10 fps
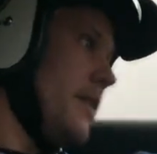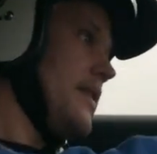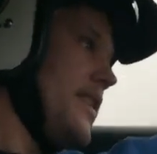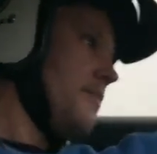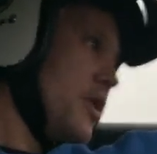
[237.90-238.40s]

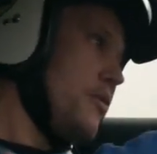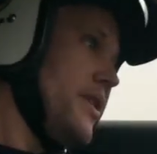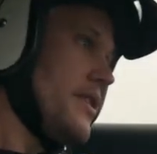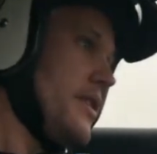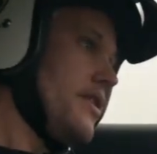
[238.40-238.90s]
that the
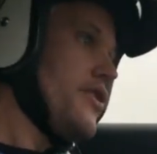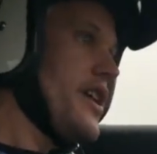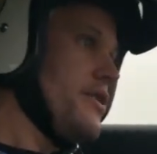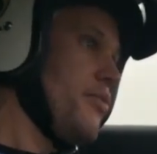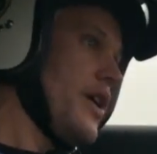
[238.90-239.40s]
moment
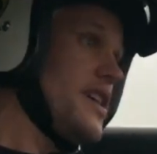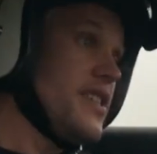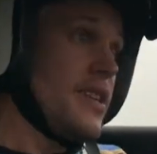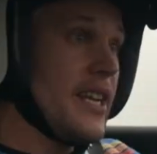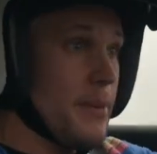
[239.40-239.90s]
traction brakes
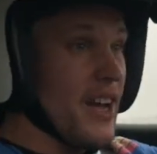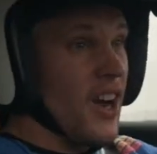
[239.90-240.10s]
is a little bit